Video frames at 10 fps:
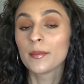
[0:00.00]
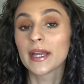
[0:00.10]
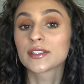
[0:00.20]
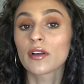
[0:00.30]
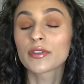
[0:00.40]

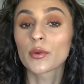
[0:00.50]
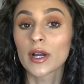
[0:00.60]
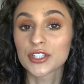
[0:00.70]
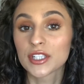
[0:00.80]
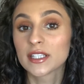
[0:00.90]
based off the
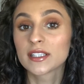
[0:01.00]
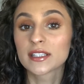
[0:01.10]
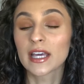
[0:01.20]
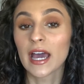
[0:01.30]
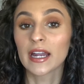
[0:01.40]

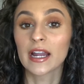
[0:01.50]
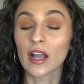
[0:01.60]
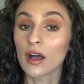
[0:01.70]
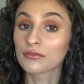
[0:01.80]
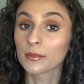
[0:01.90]
questions that I
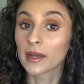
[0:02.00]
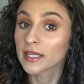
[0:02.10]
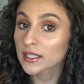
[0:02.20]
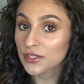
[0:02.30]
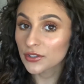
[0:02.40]
got from my
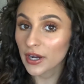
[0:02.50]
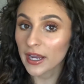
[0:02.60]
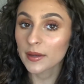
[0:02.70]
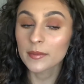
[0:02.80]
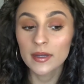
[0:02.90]

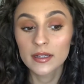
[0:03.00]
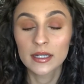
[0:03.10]
Instagram,